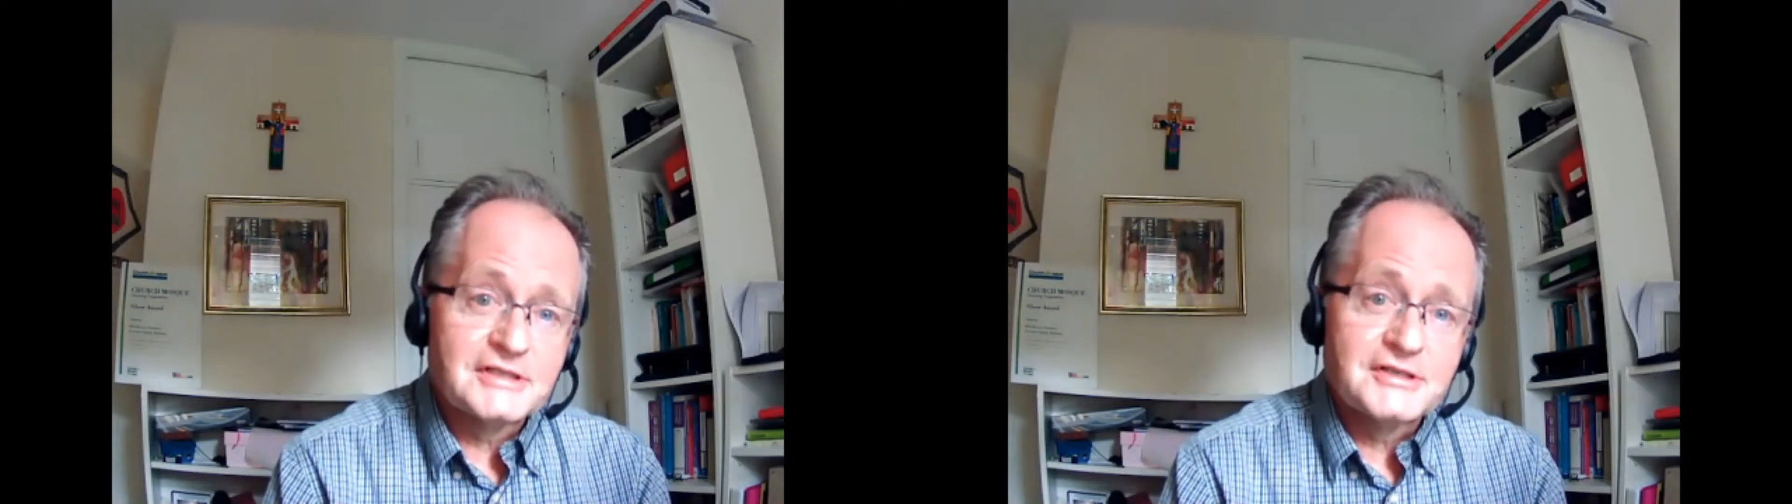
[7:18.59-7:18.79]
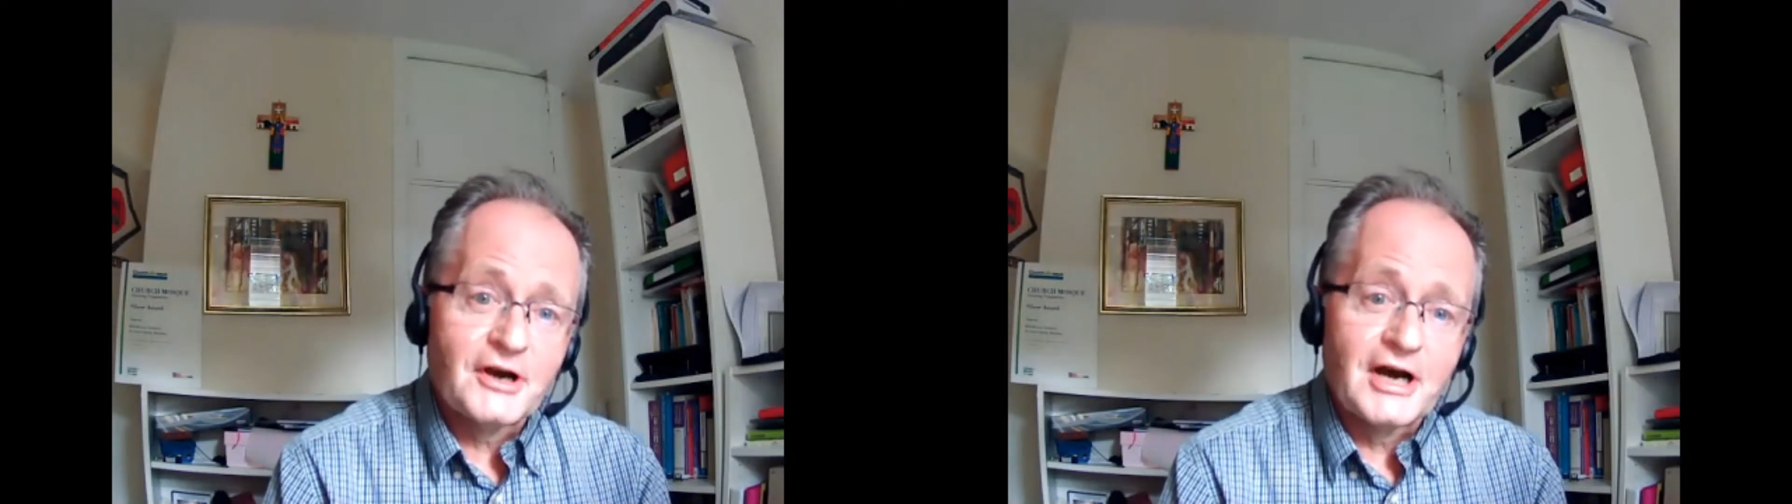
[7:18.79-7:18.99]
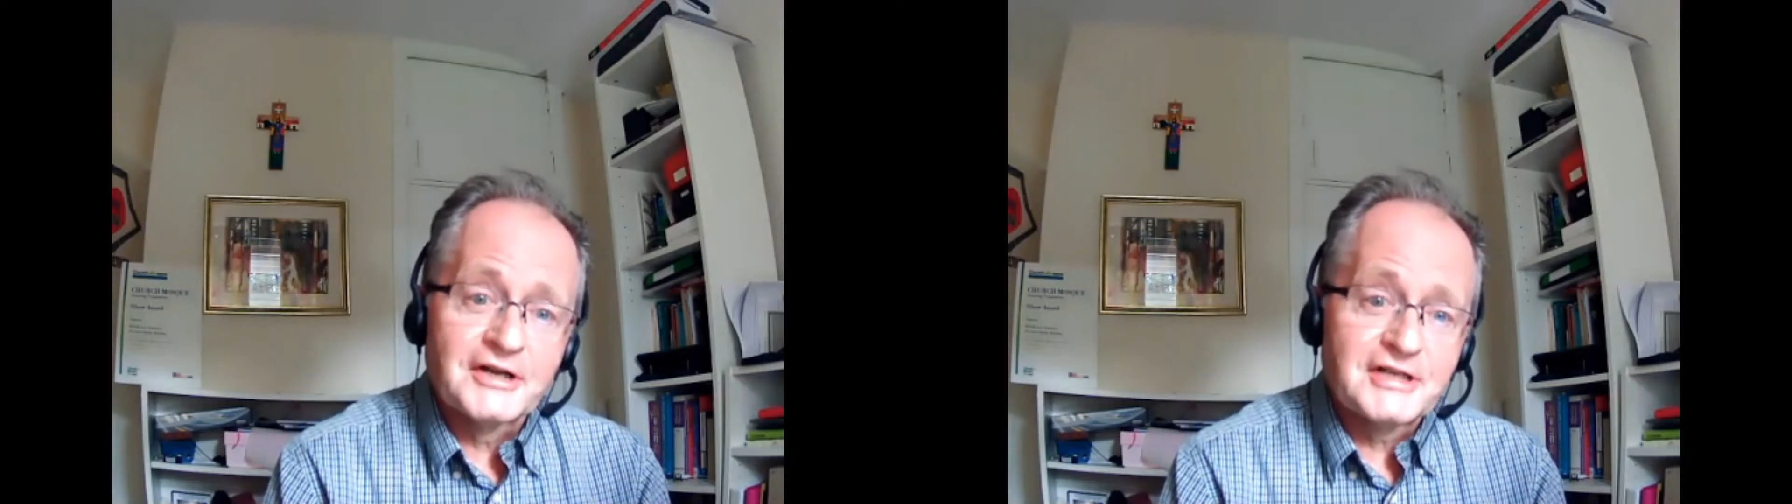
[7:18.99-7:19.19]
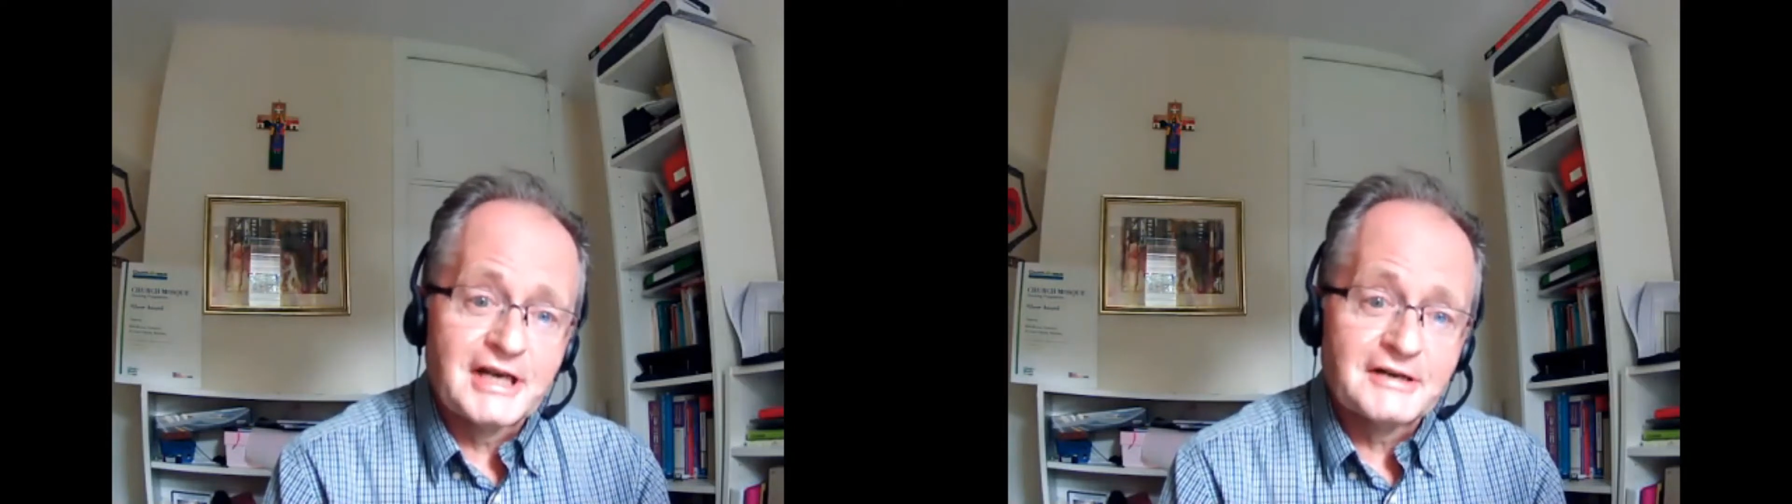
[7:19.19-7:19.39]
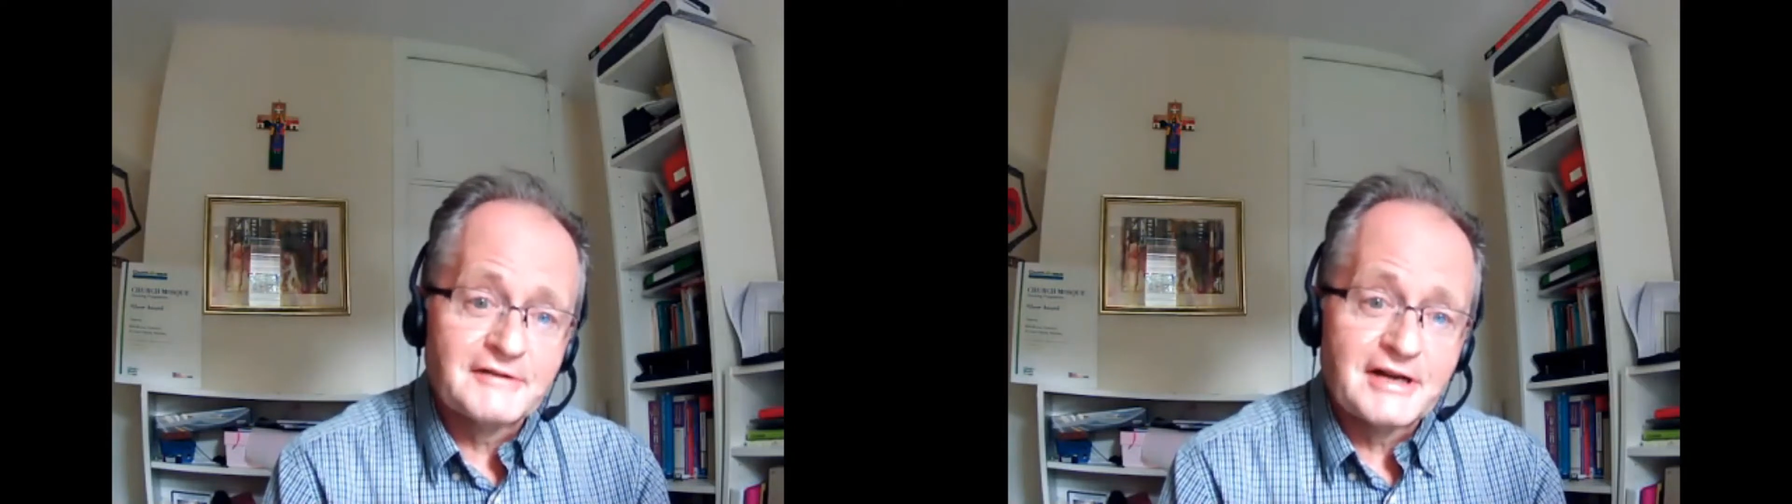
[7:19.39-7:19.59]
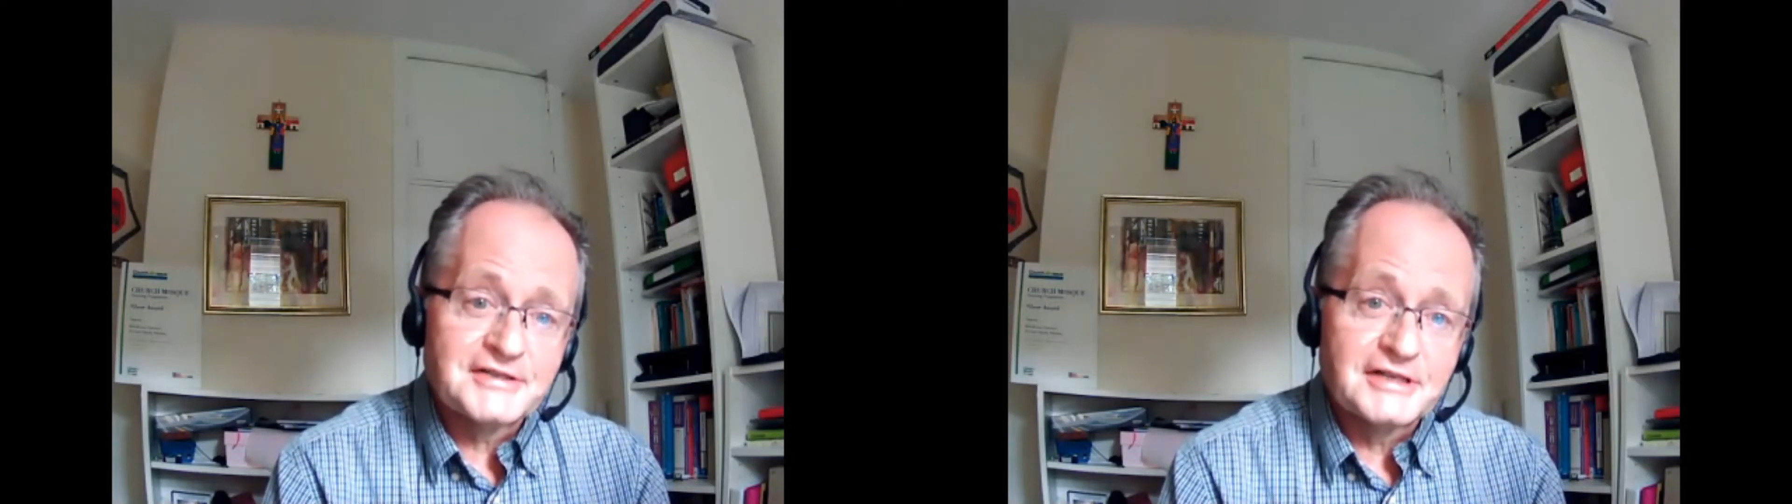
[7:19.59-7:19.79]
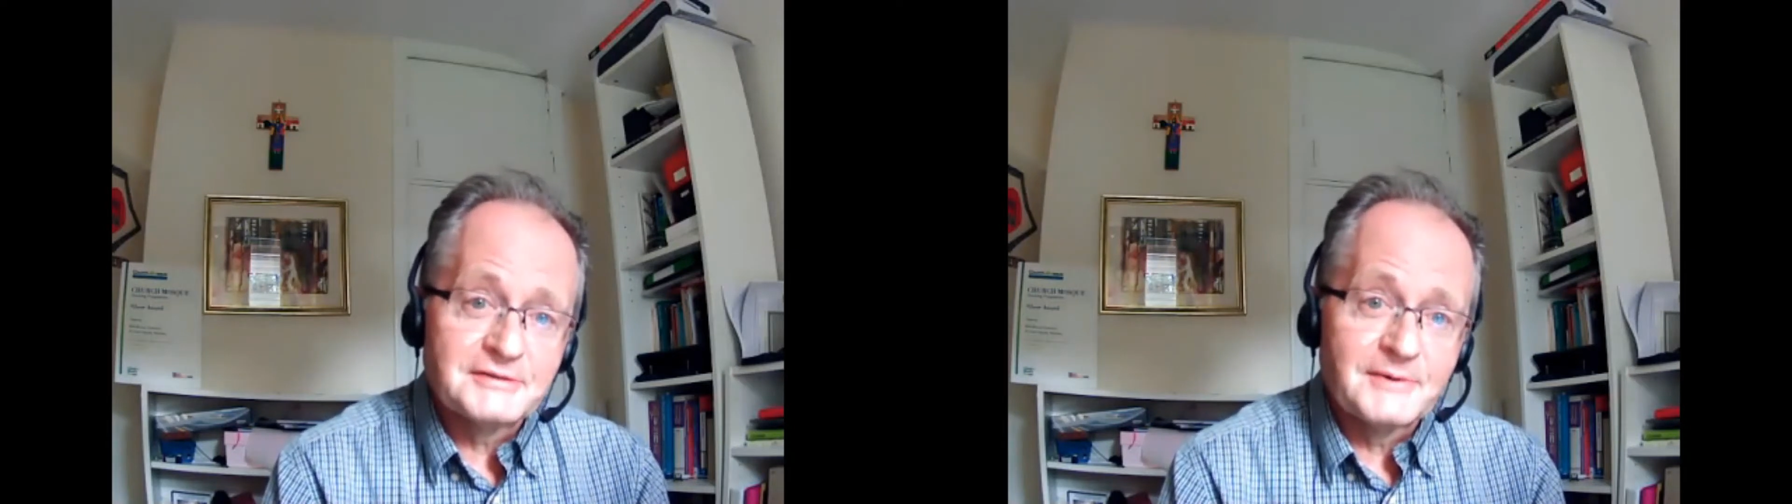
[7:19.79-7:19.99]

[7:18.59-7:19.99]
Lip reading: it's not hard to get arrested